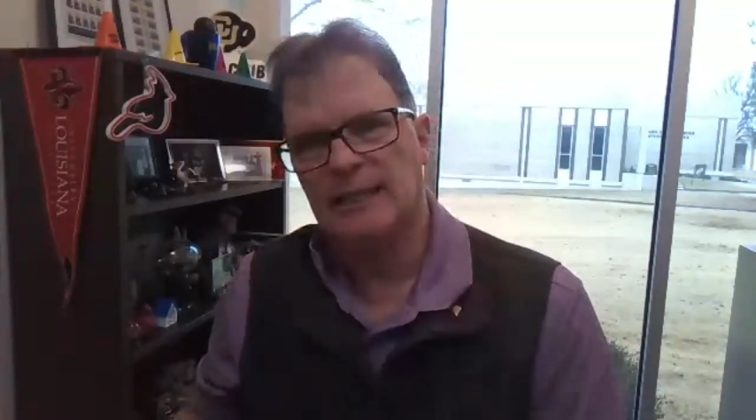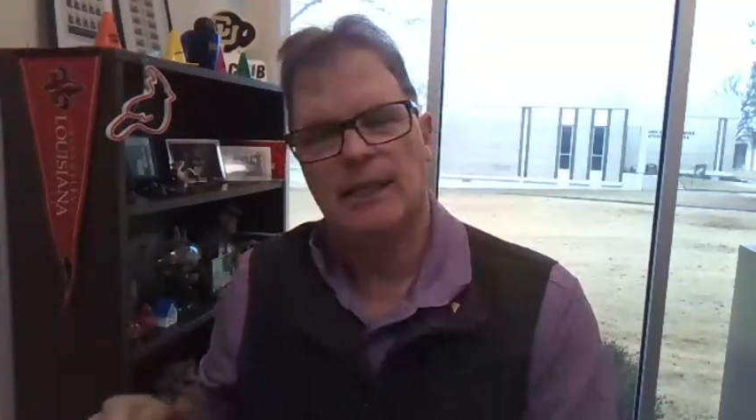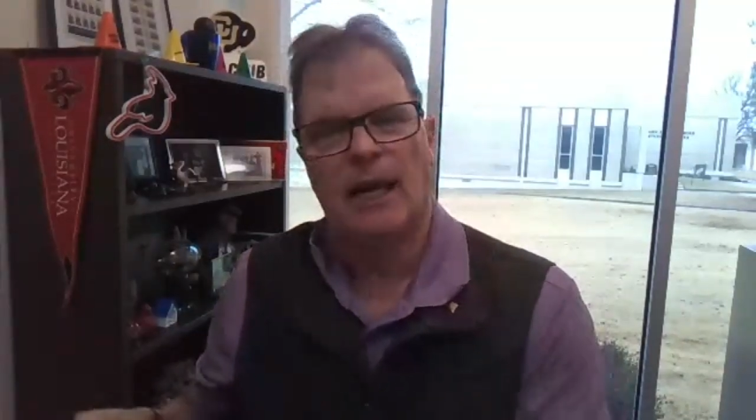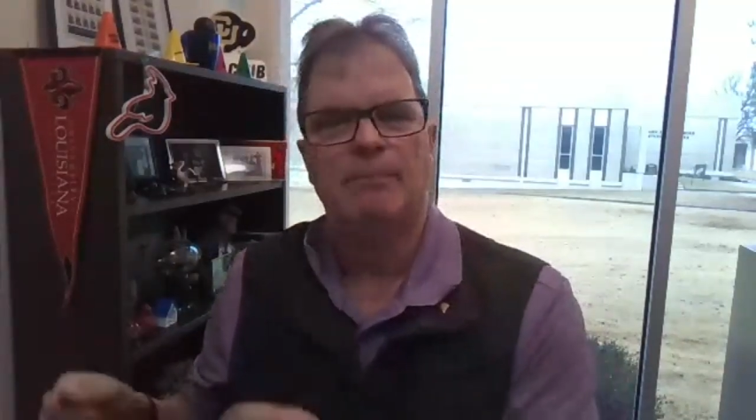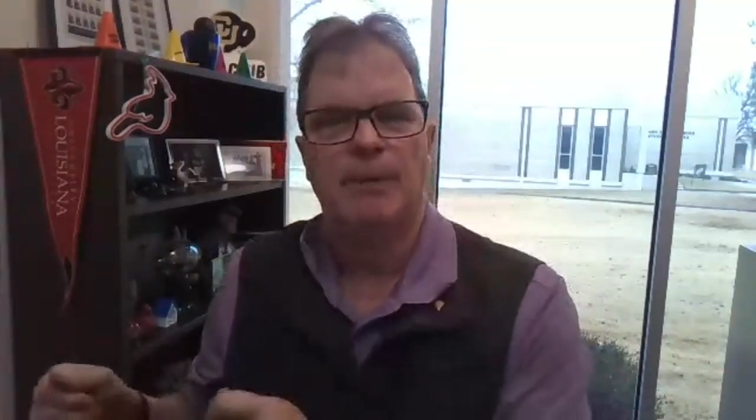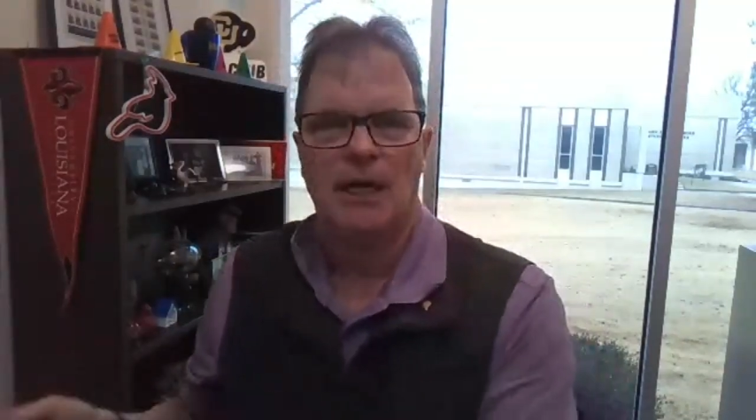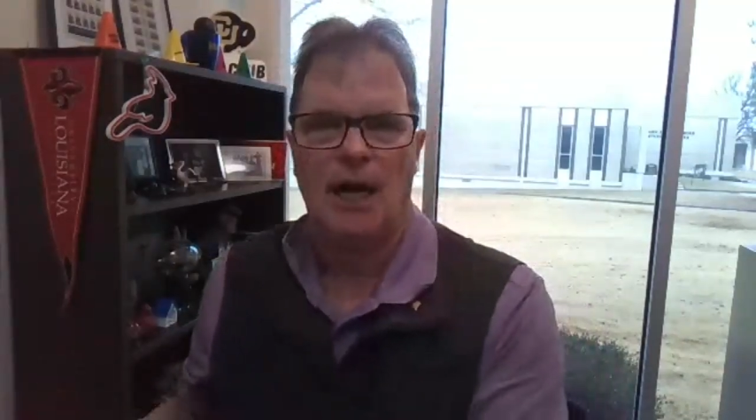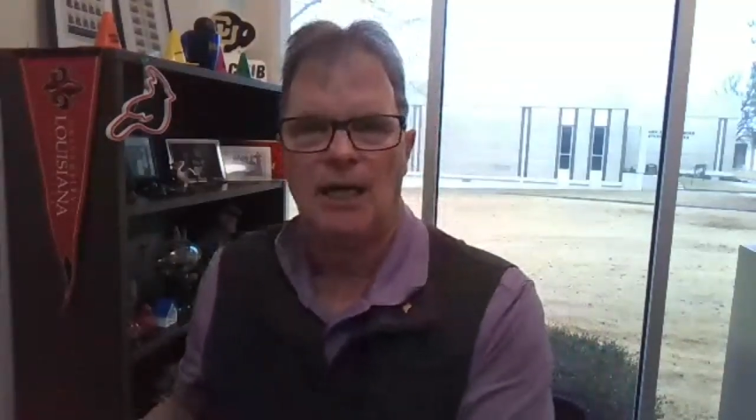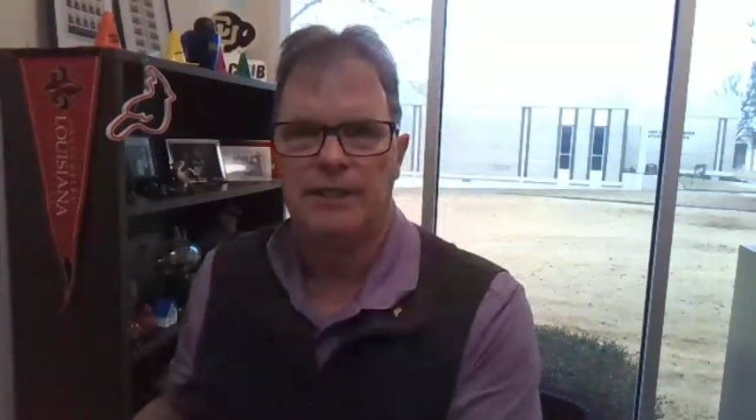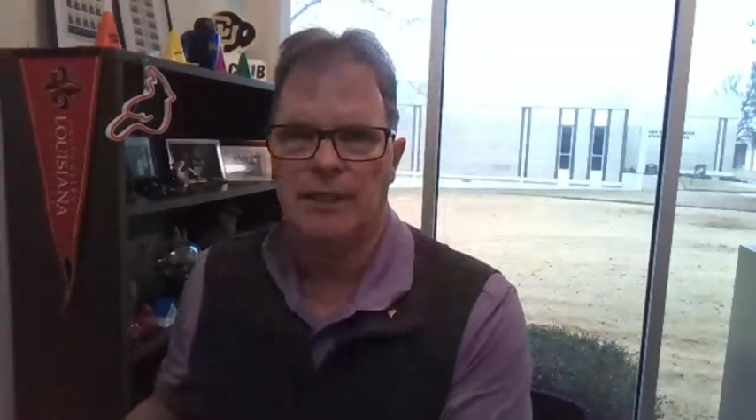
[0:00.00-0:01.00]
in that type
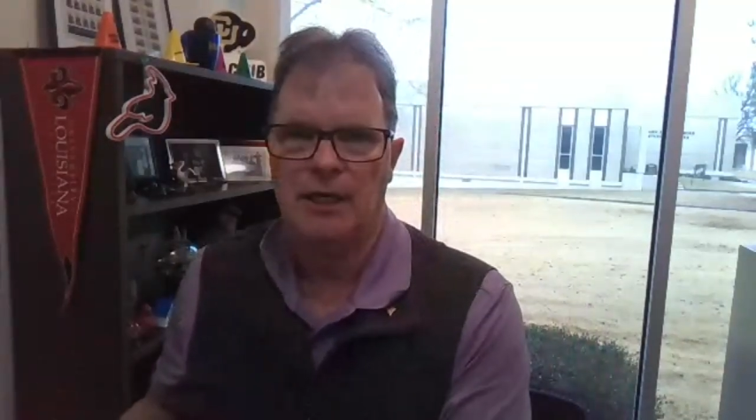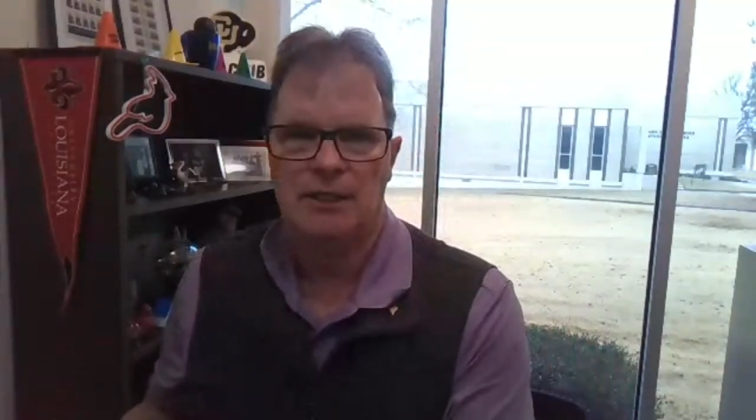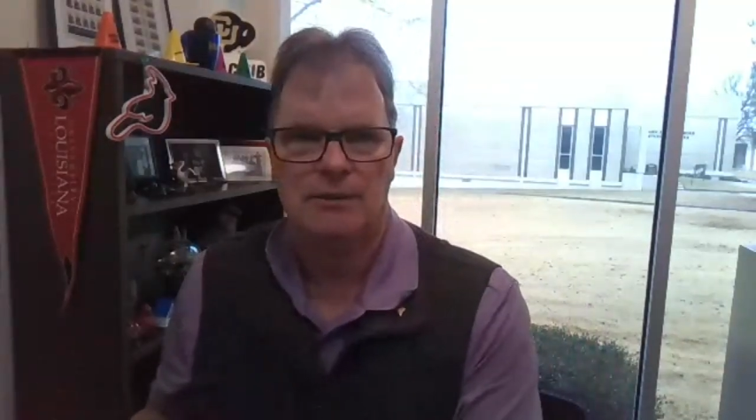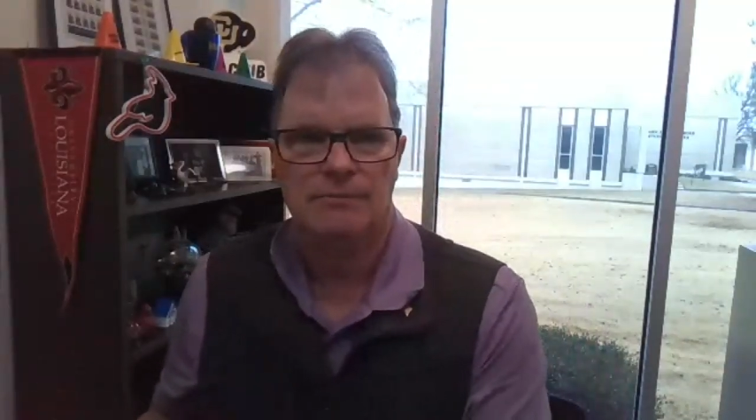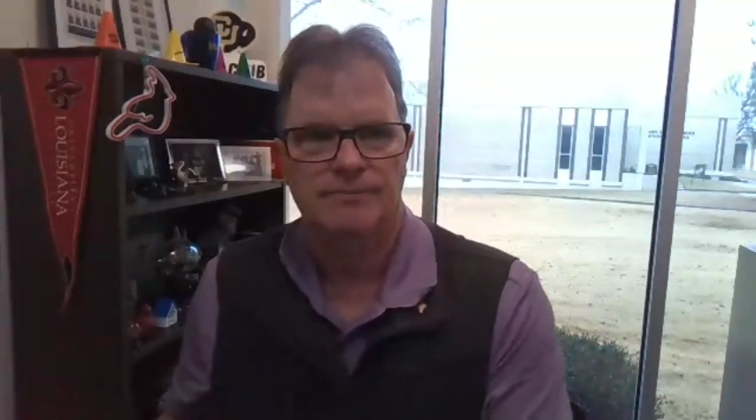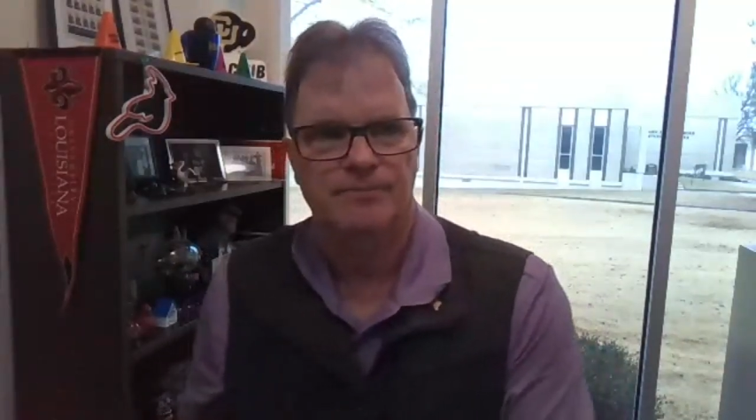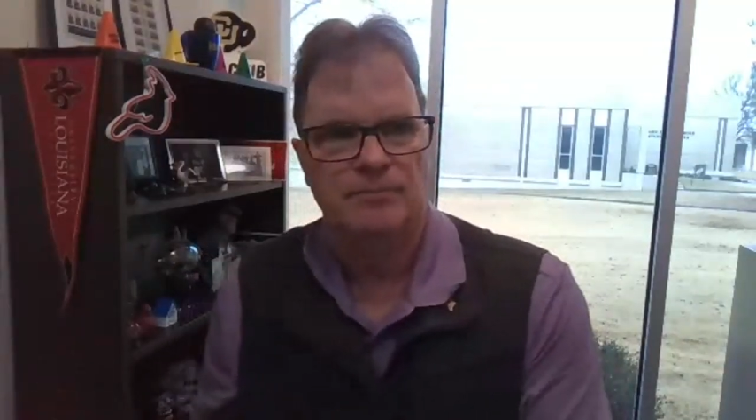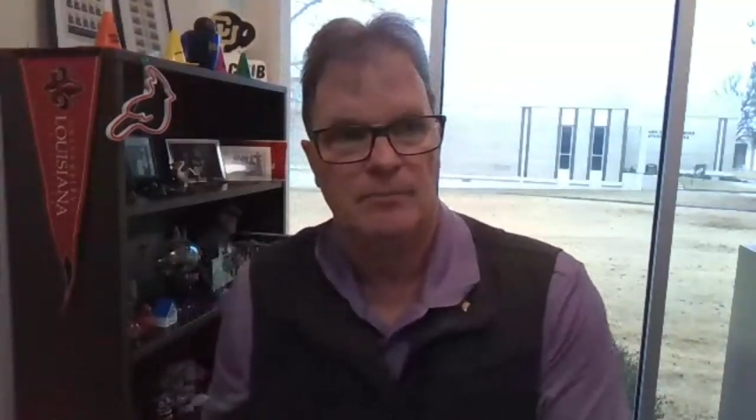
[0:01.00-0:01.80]
of conduct